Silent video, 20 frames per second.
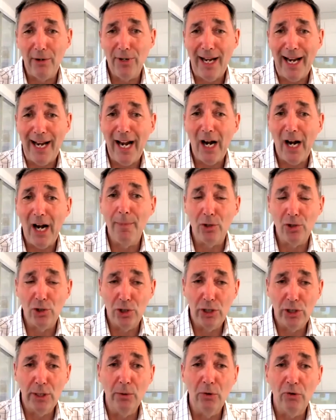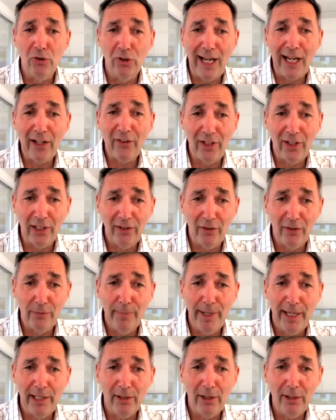how much use an asset is
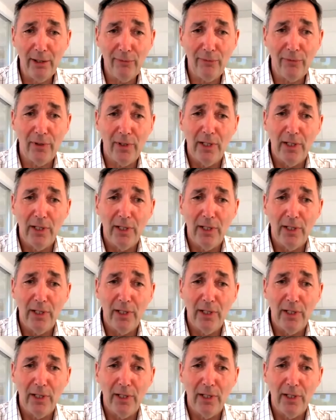made of.